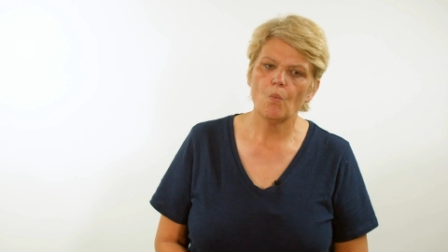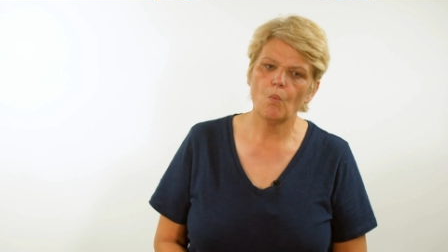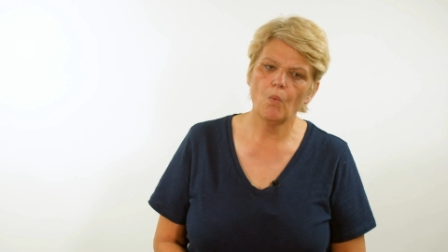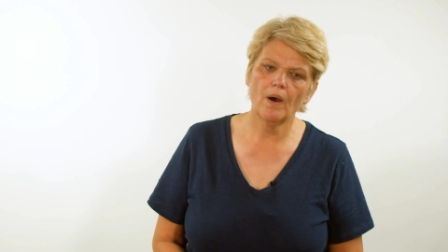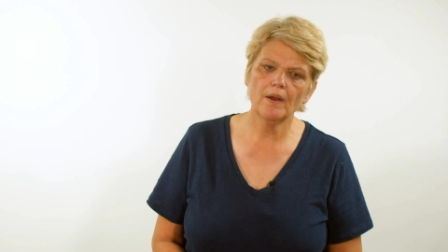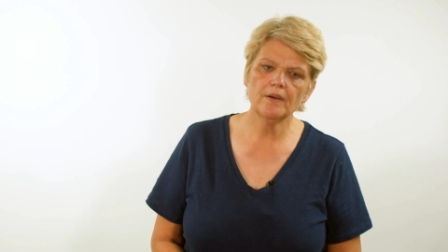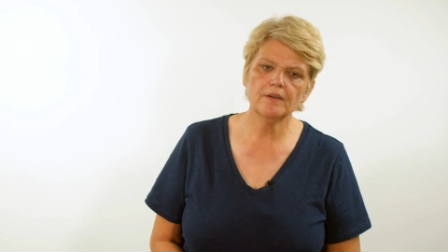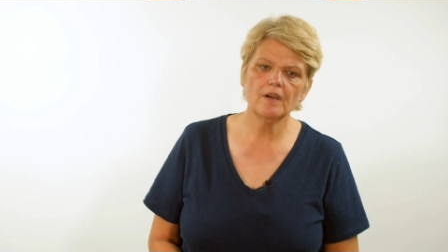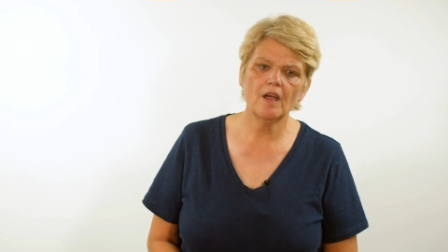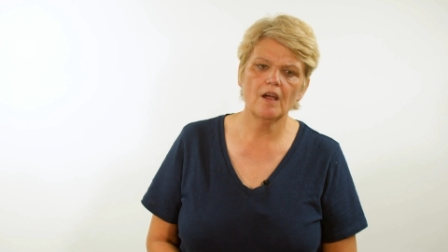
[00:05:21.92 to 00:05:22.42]

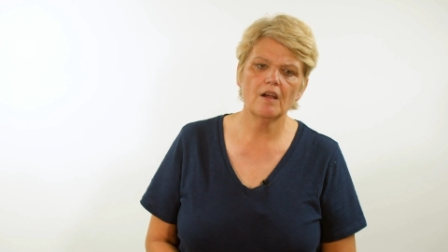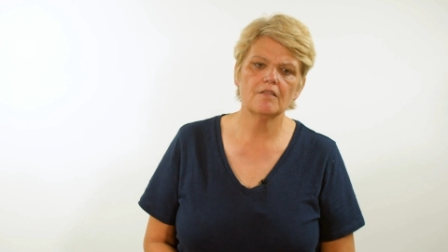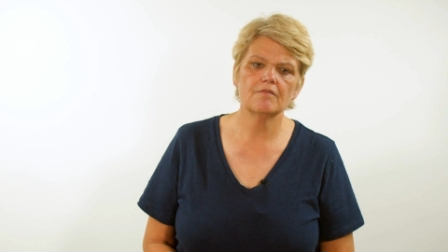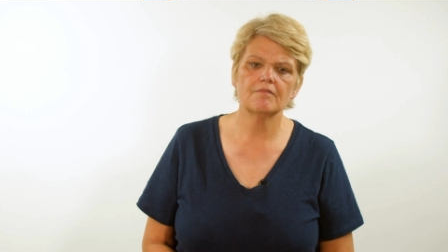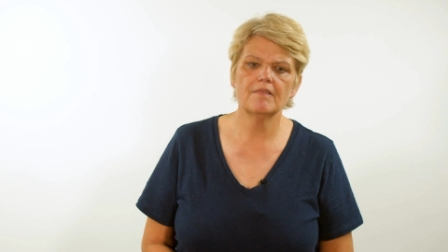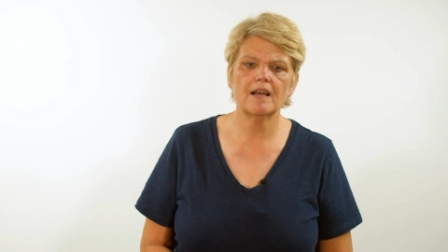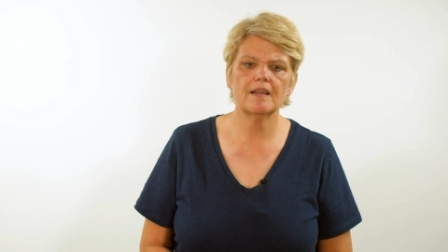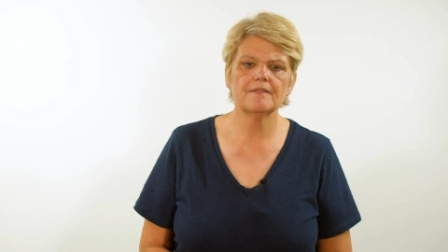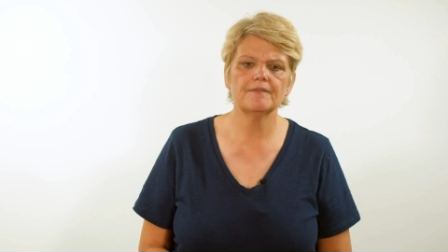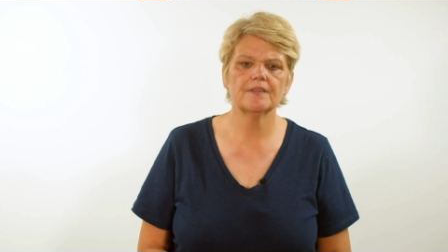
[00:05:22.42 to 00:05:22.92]
One
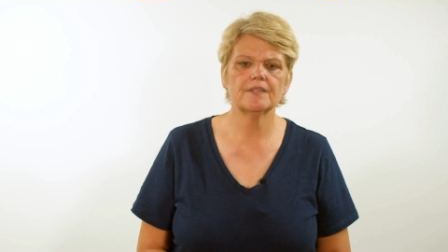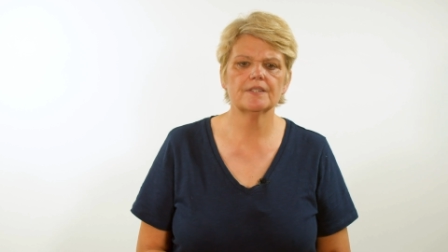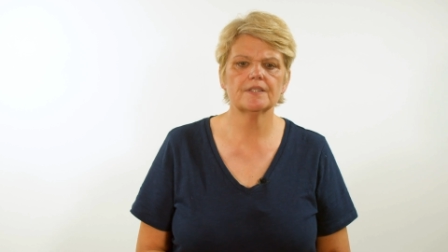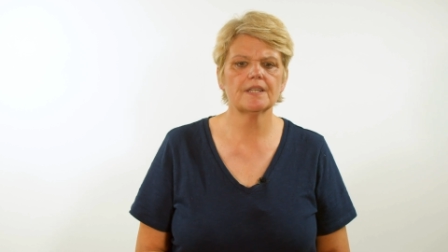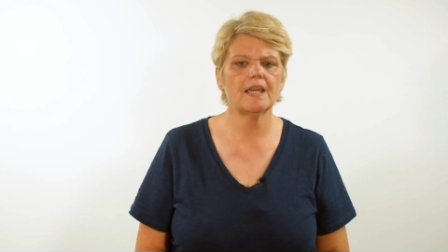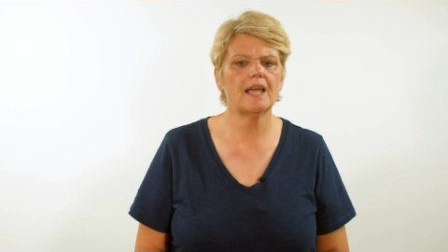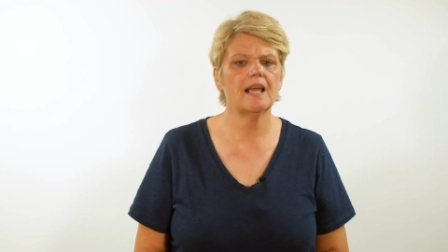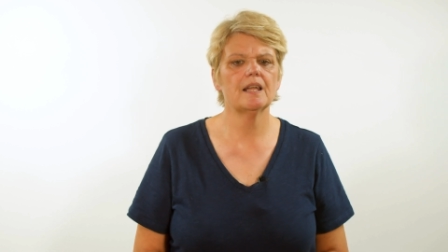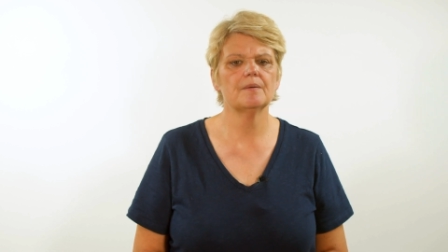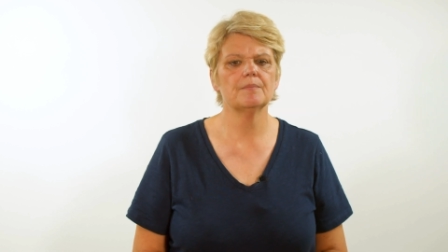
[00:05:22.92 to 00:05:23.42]
relevant
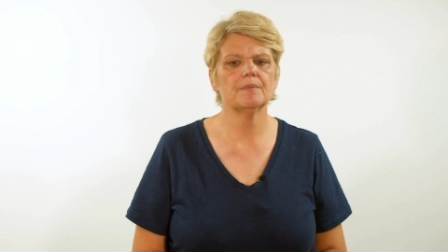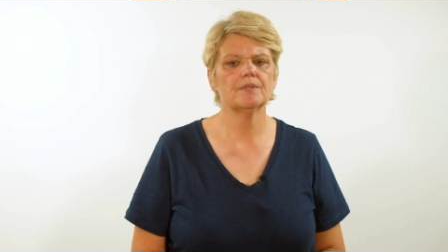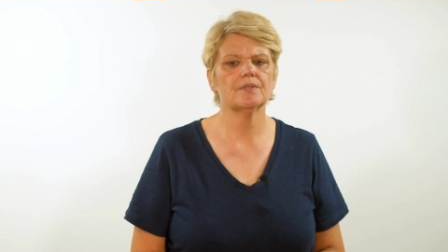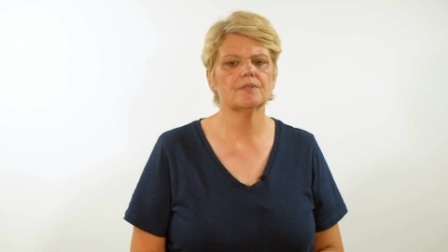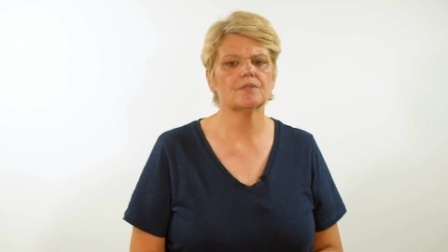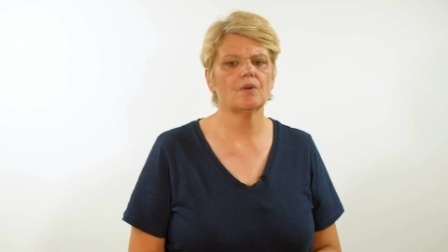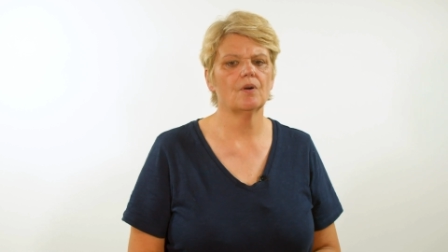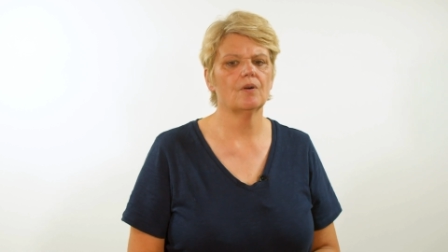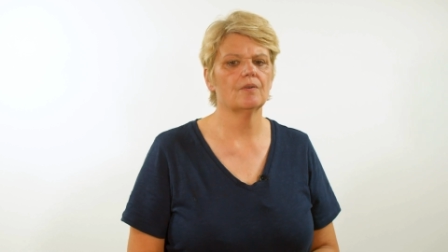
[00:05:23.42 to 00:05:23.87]
element